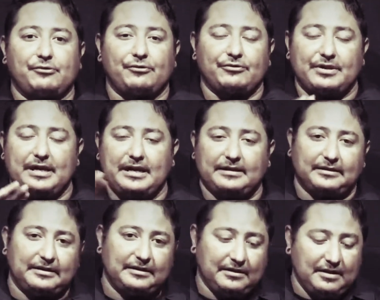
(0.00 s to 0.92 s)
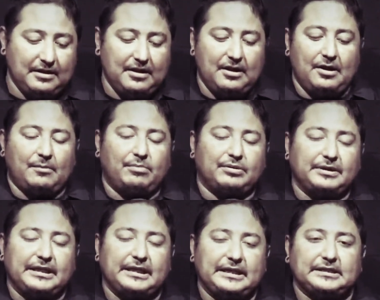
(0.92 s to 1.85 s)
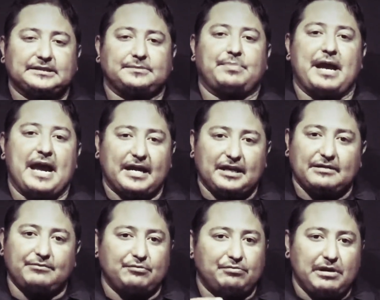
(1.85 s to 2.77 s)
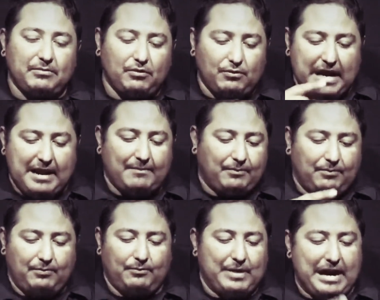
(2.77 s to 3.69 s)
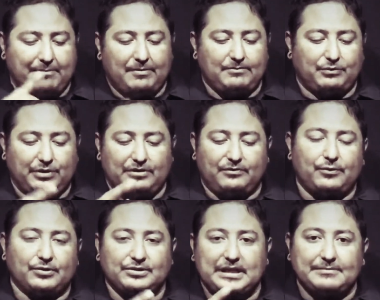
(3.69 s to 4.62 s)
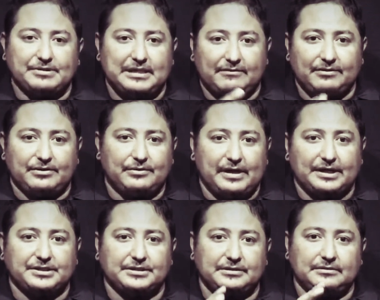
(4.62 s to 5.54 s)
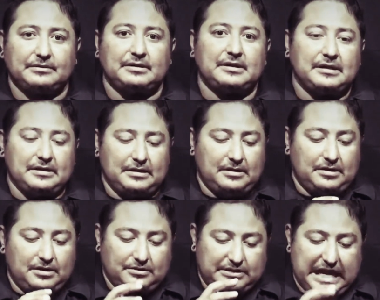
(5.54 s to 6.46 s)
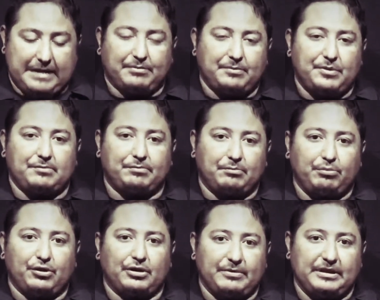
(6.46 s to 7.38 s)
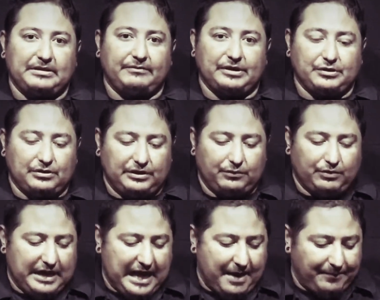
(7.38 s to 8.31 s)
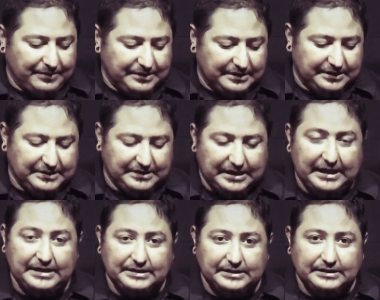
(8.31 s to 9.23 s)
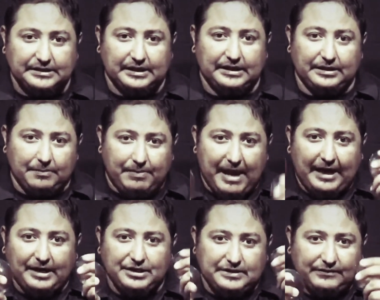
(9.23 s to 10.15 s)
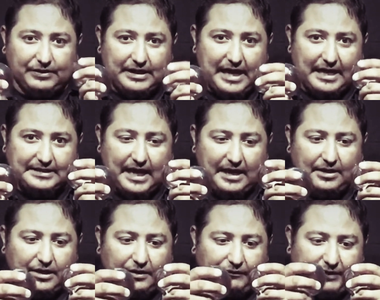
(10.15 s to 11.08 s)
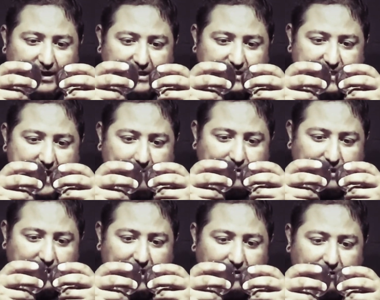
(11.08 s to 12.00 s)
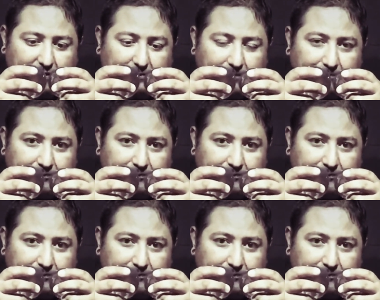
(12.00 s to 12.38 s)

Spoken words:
more than anything. Please pack them with bubble wrap, wrap them 3 or 4 times in every direction, tape them up and put them individually. What happens is these lenses in the packaging, if they're not tight enough, they snap together,